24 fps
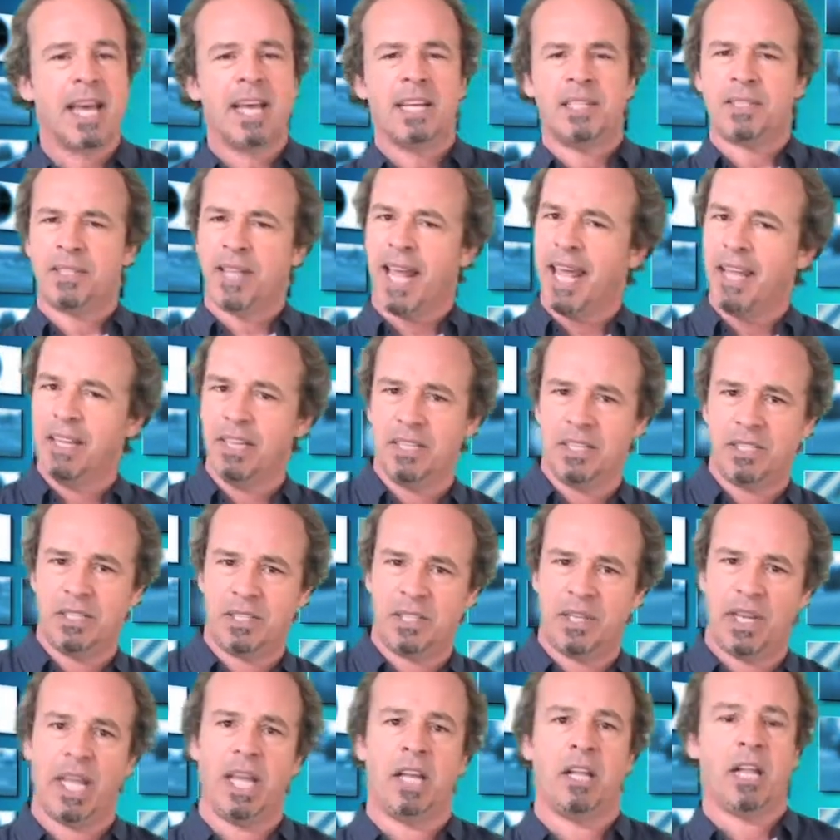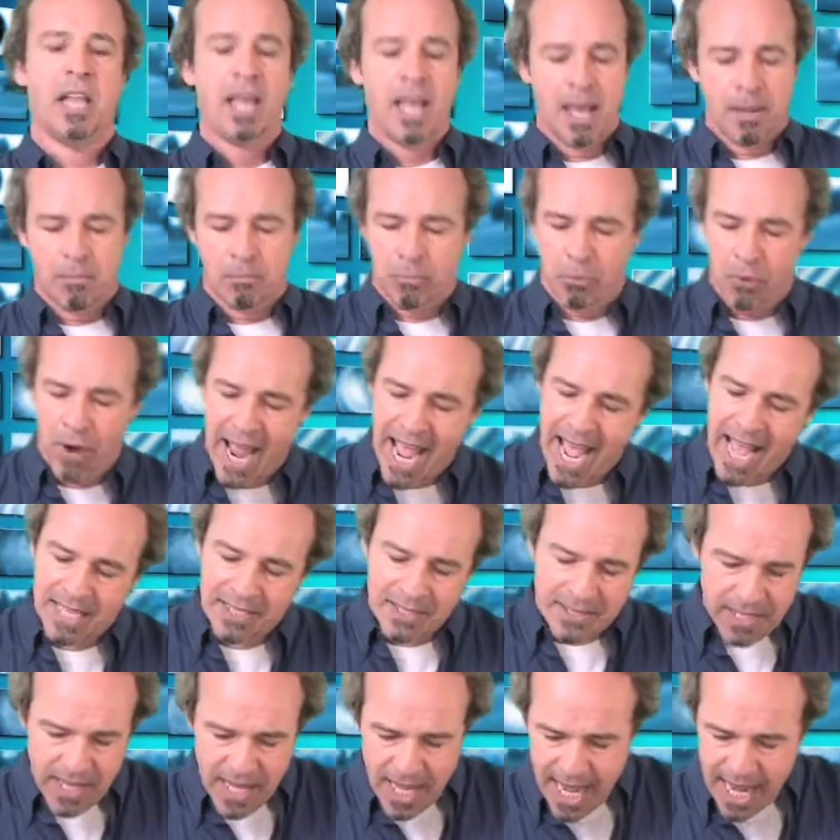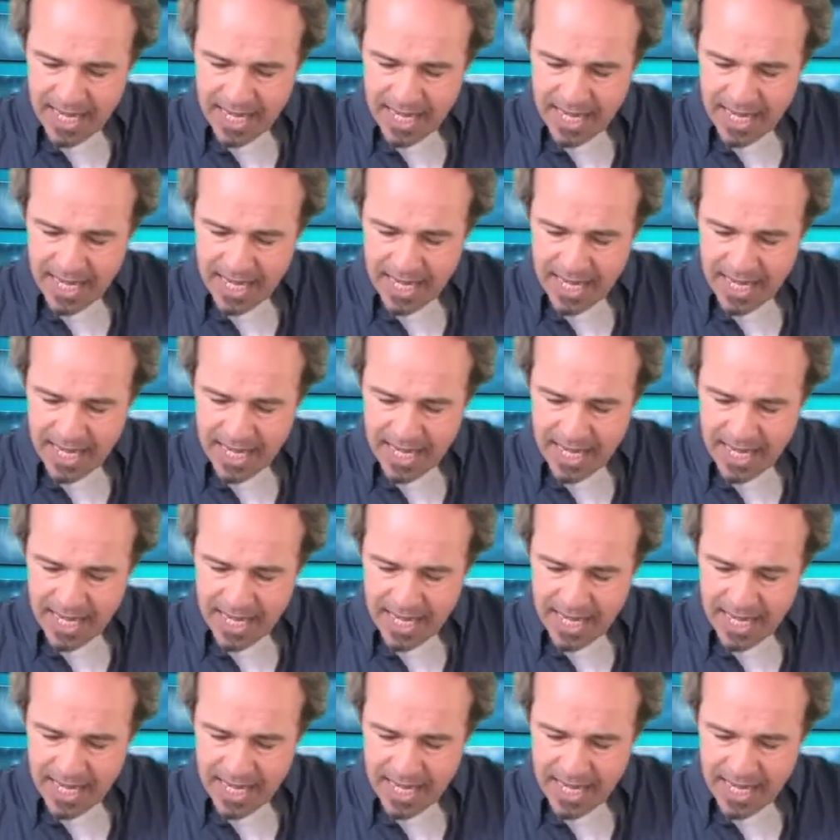stainless steel, brass.